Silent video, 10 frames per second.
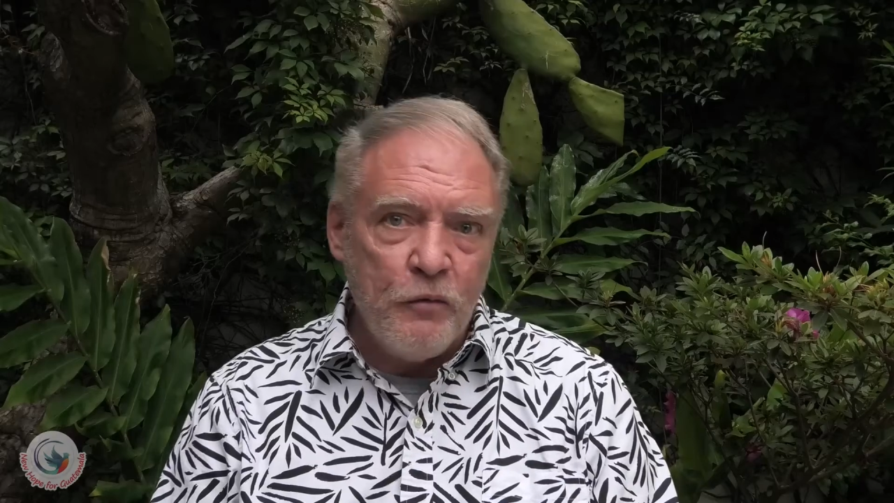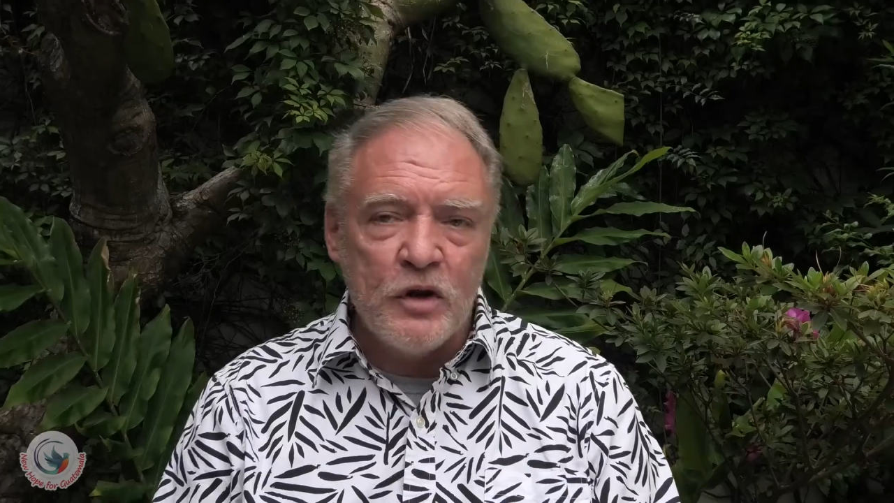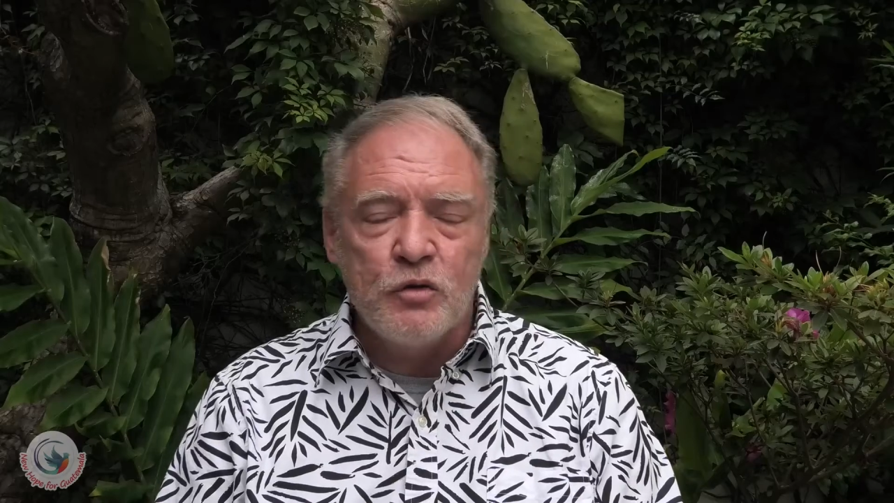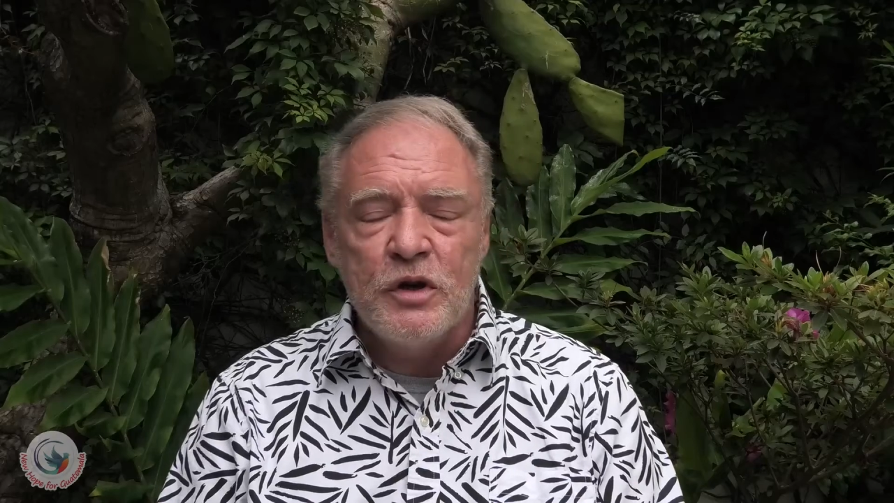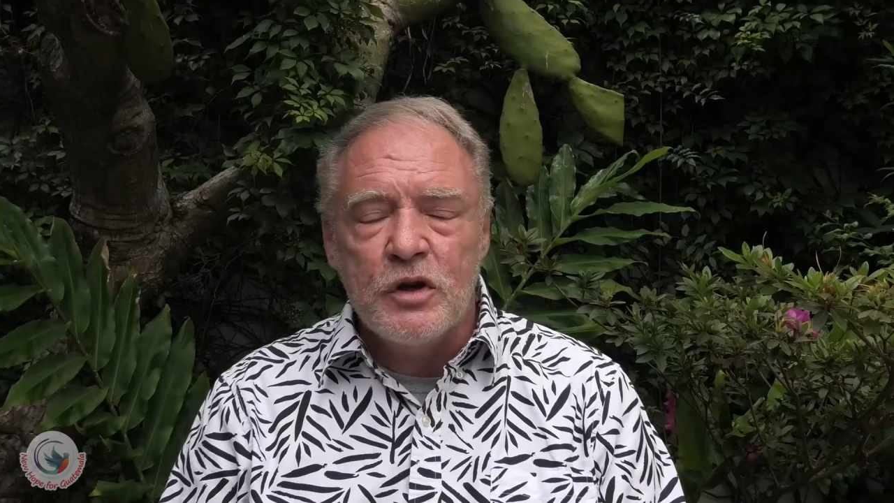
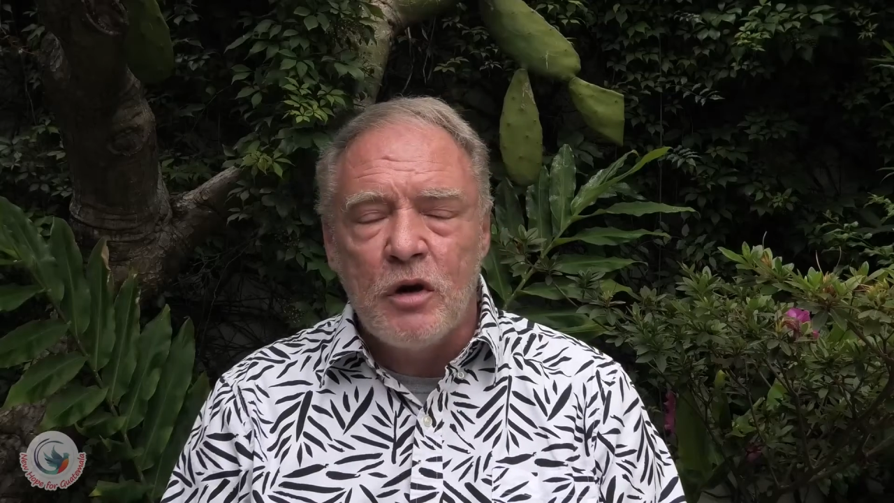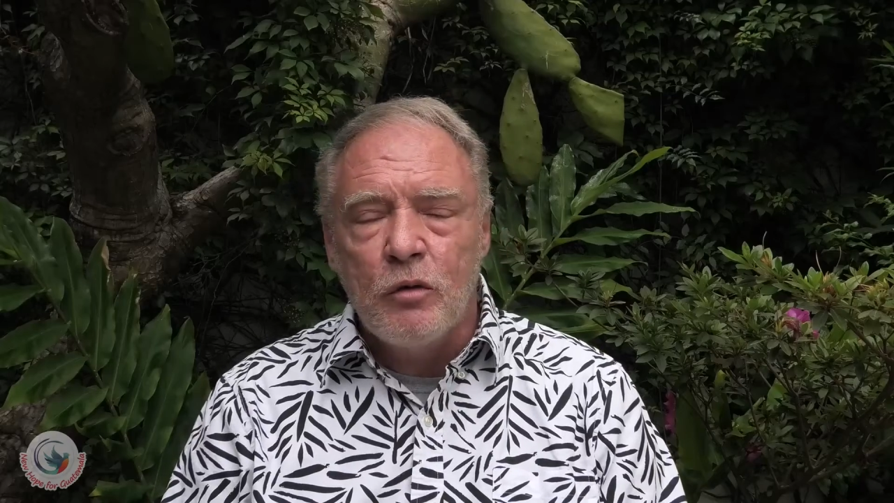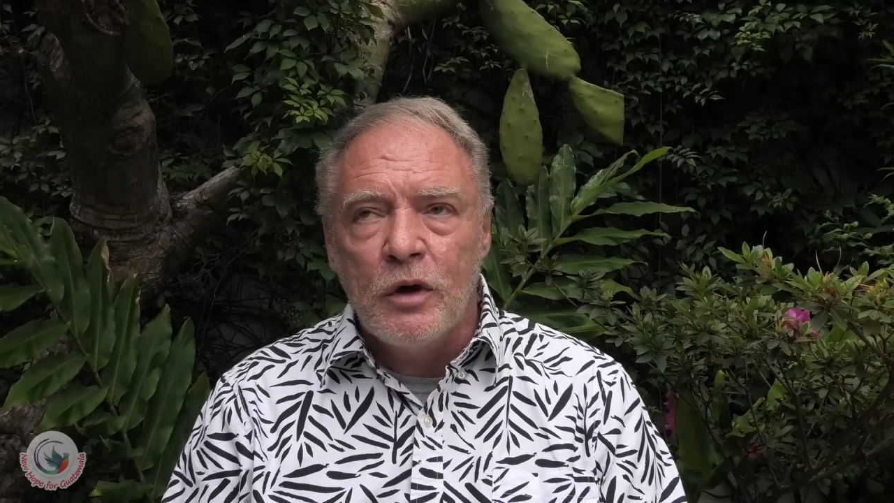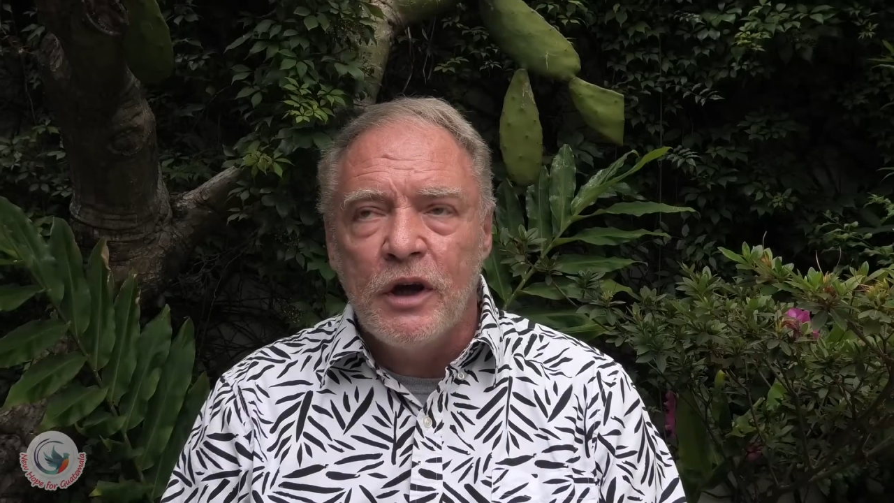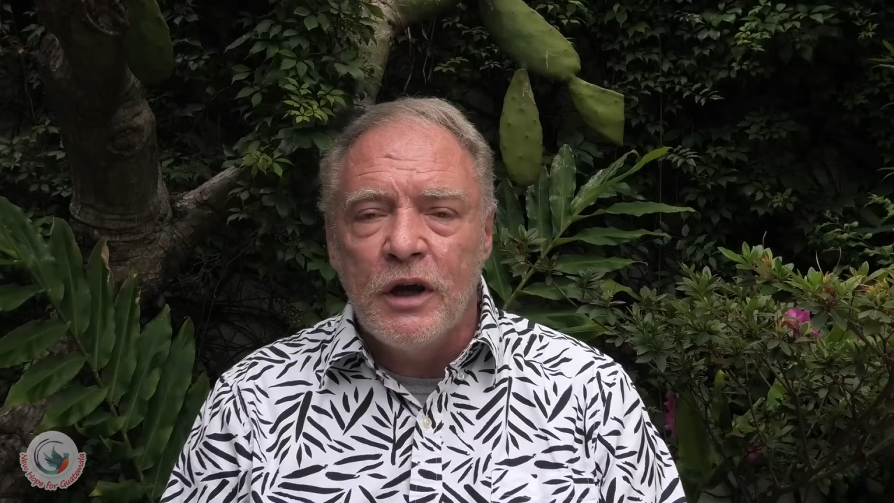once we start
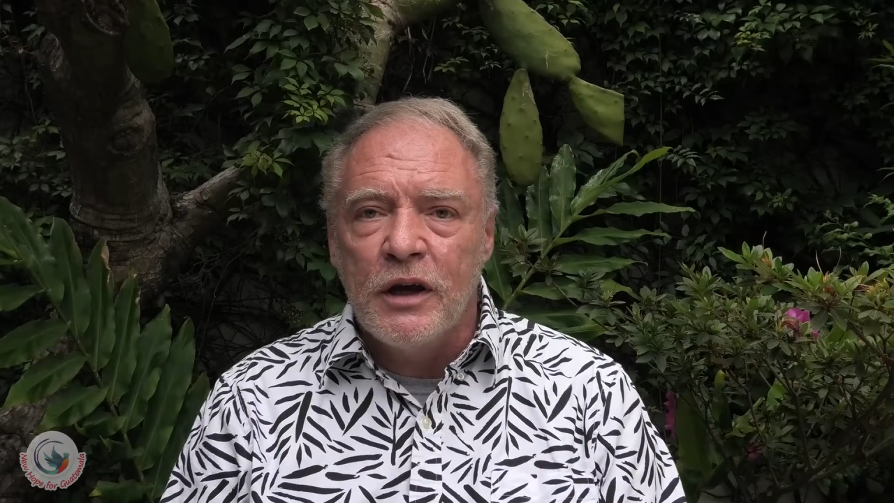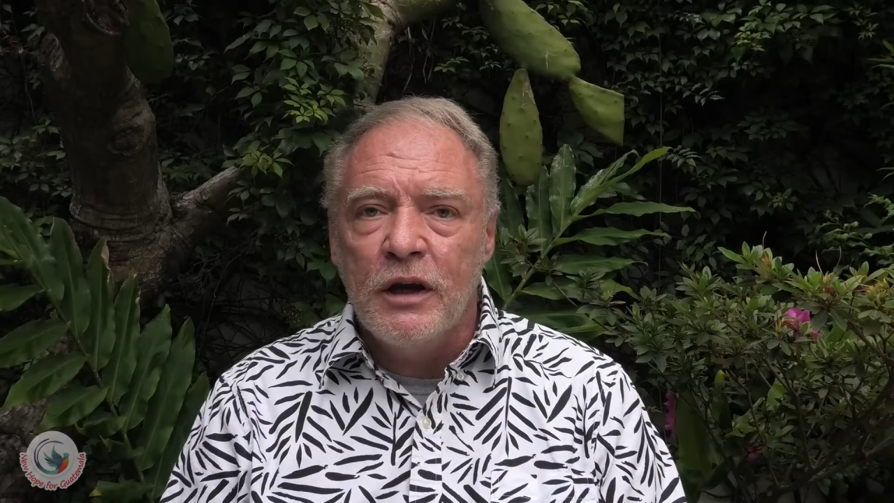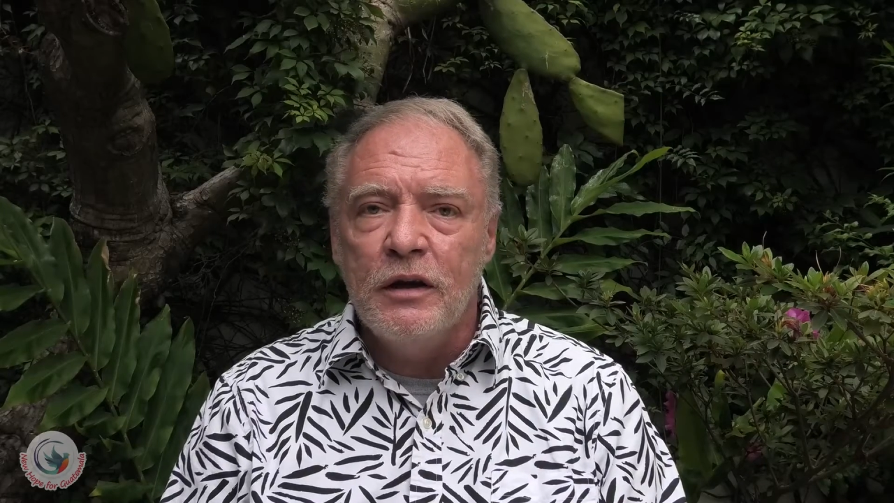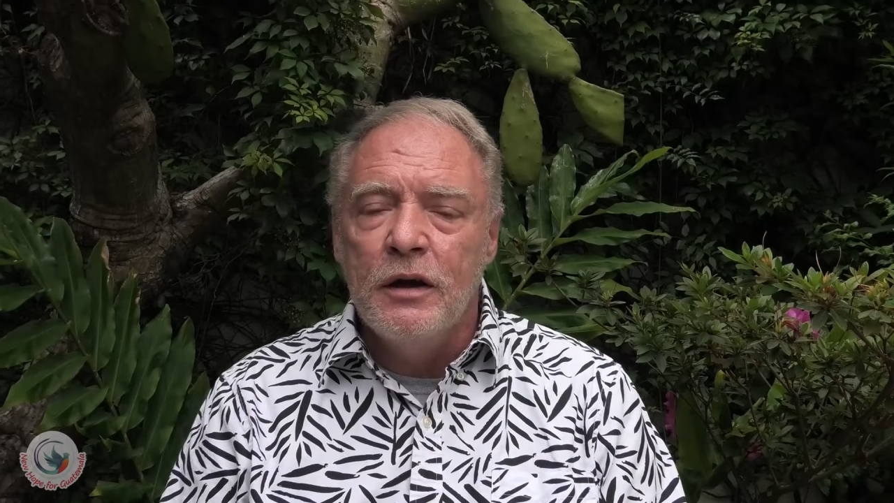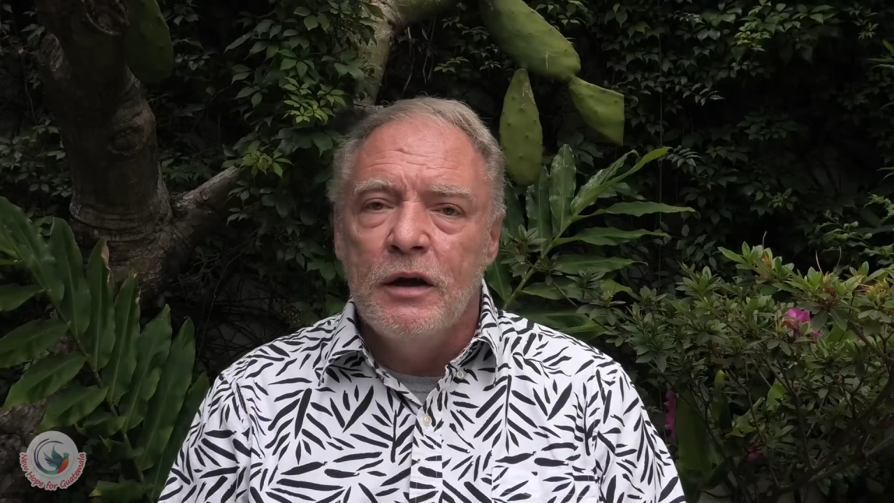working in it,